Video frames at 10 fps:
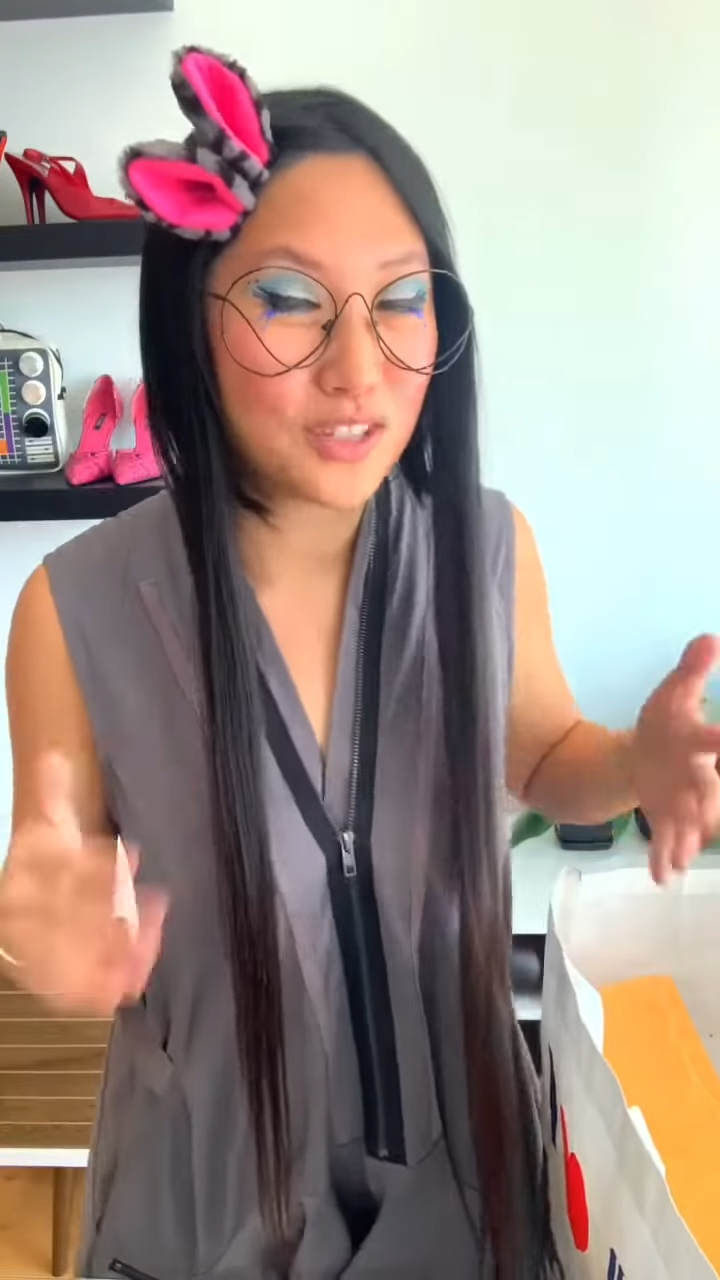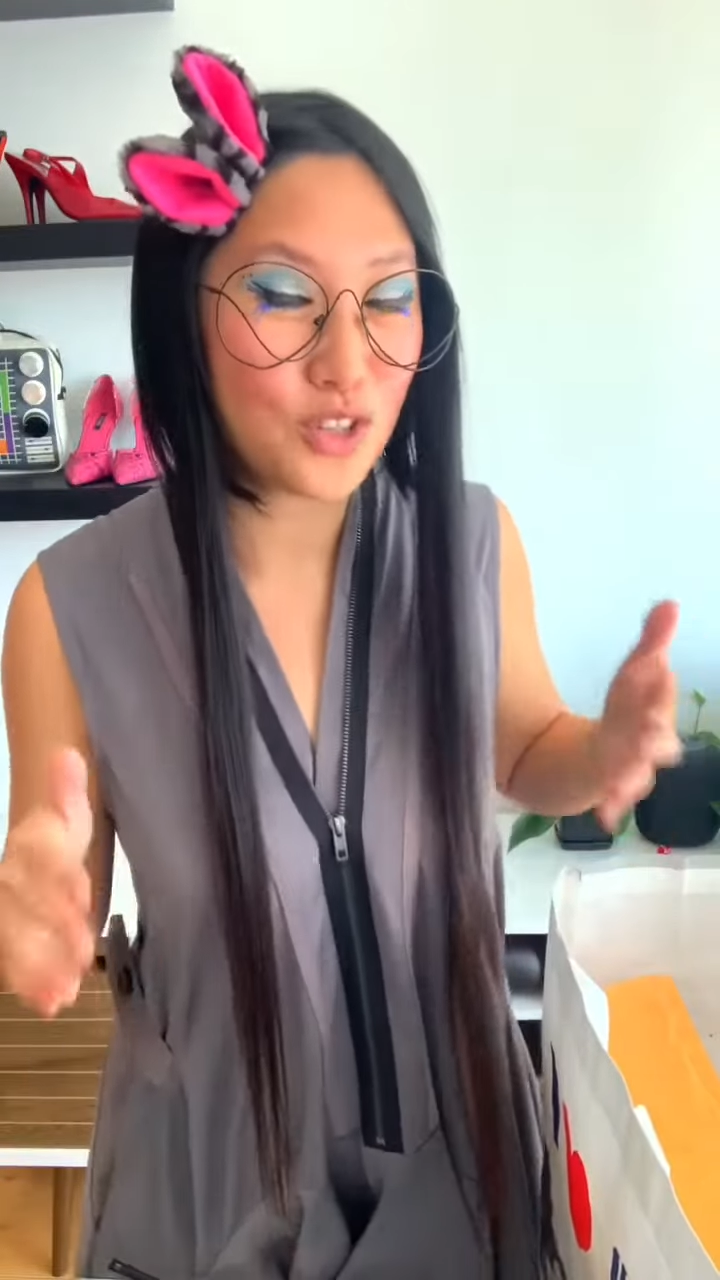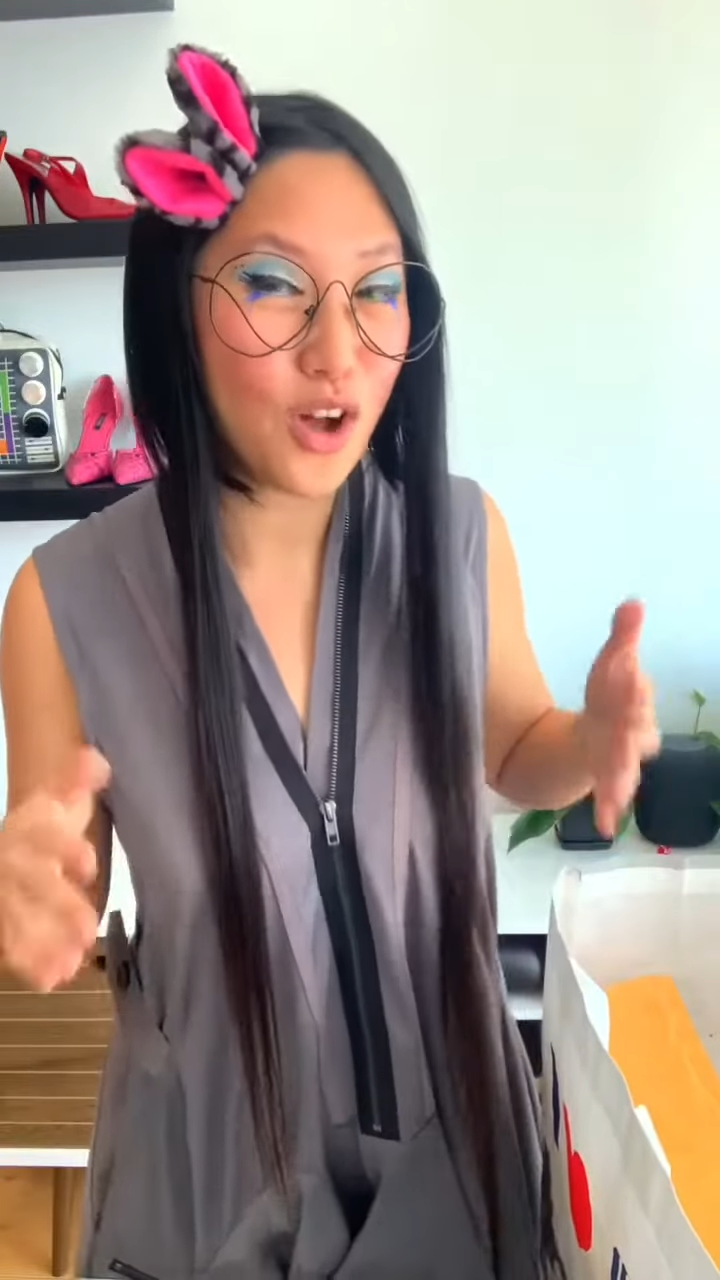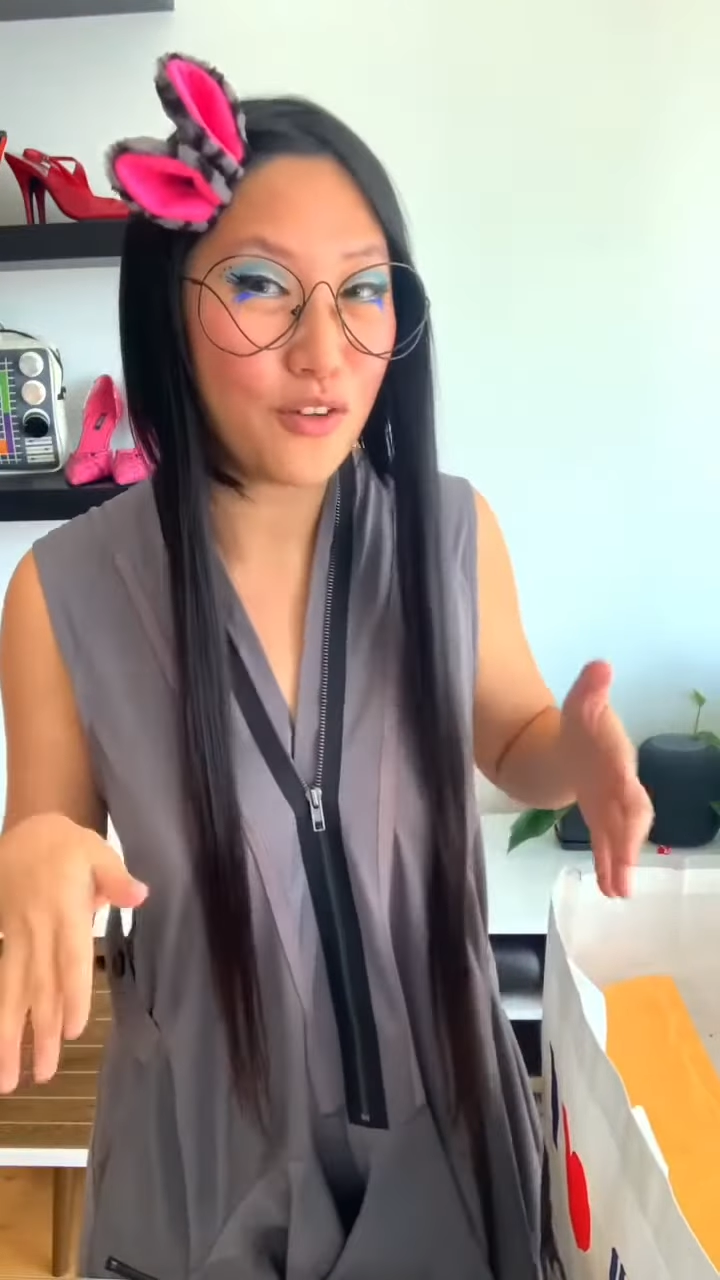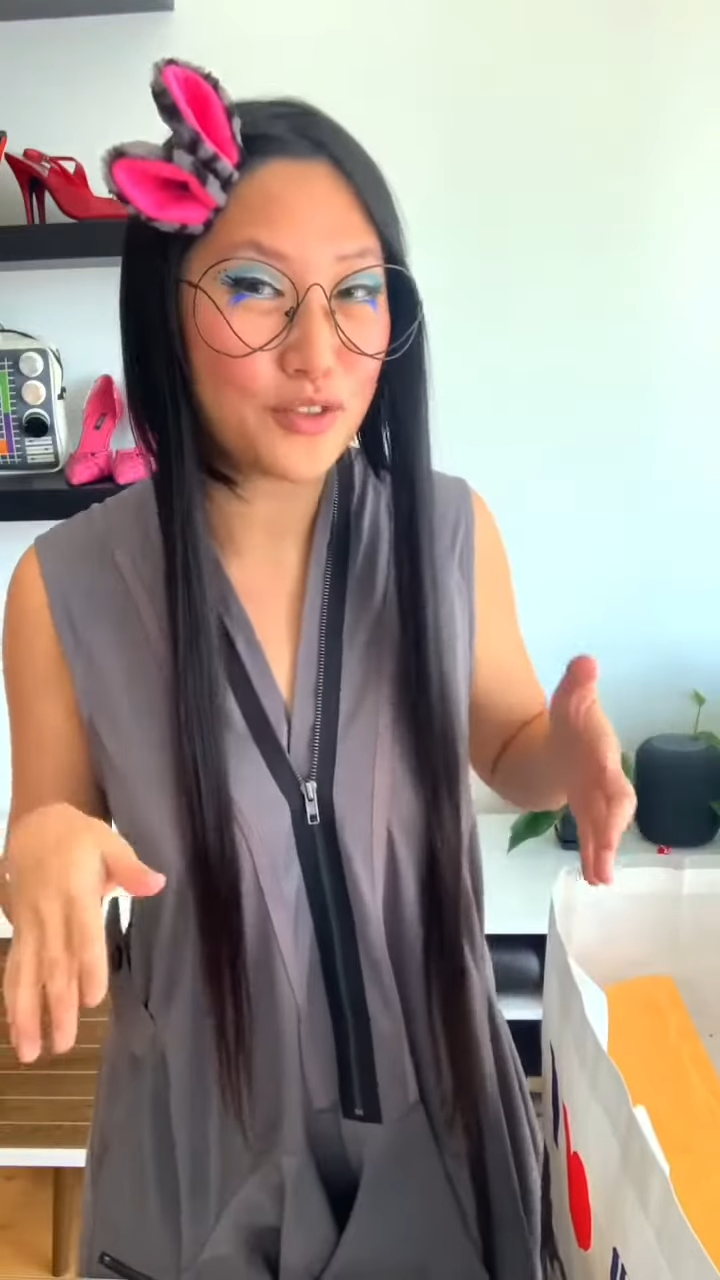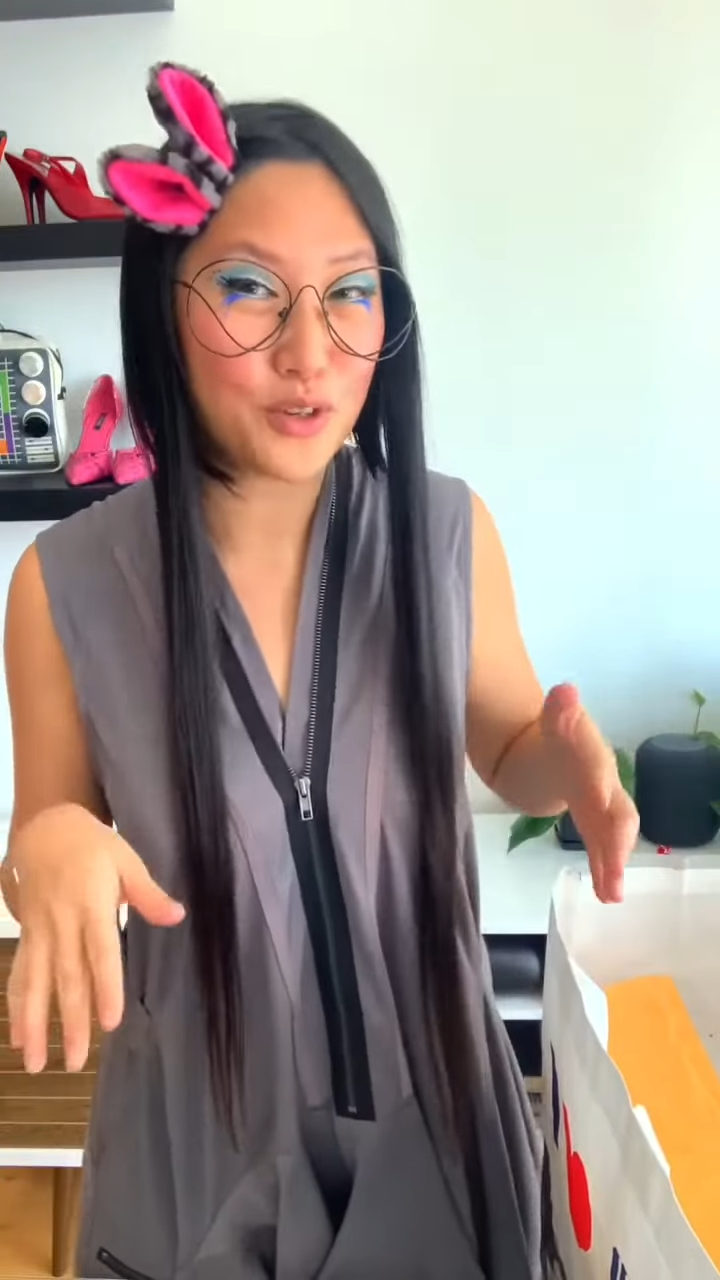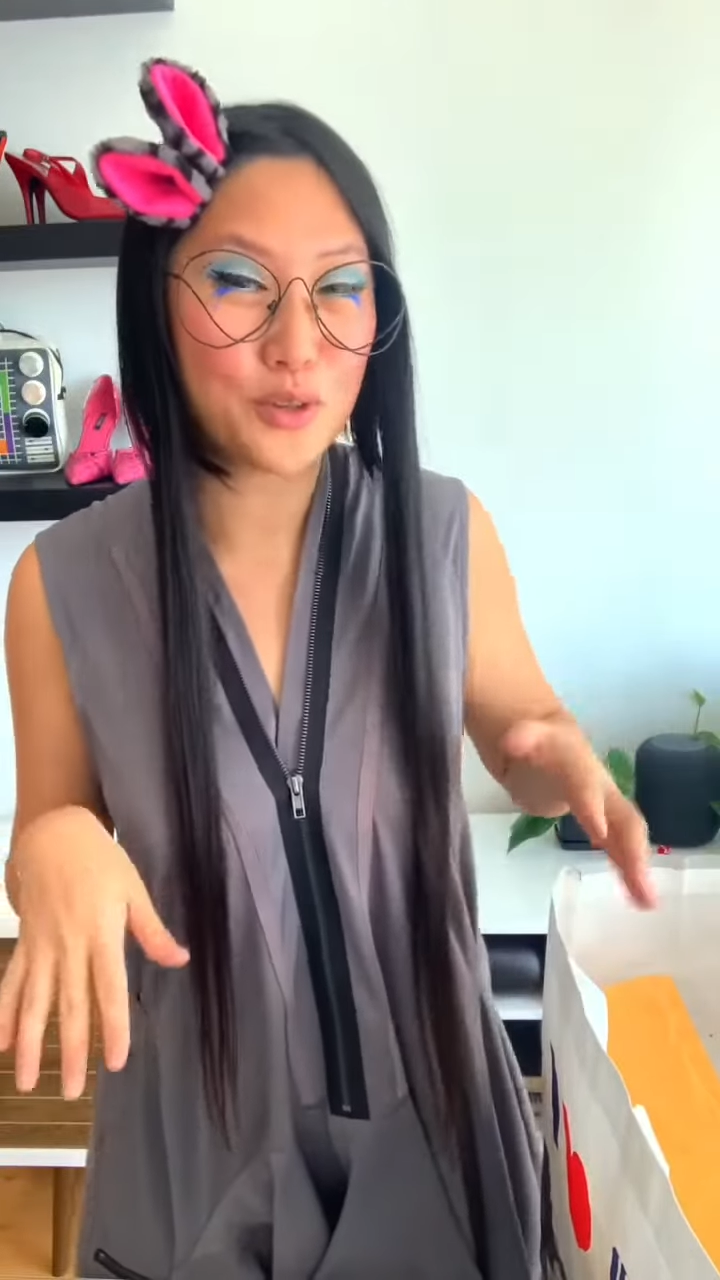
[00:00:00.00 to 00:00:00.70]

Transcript: off those